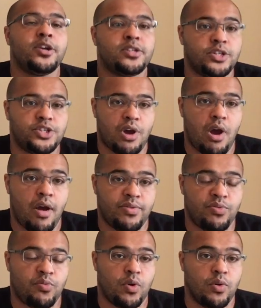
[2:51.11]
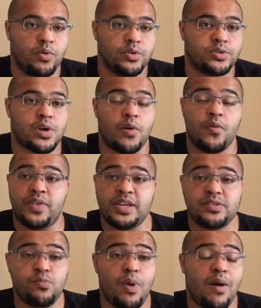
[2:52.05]
to shine through so
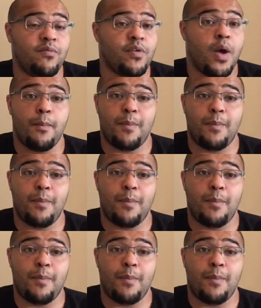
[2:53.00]
this month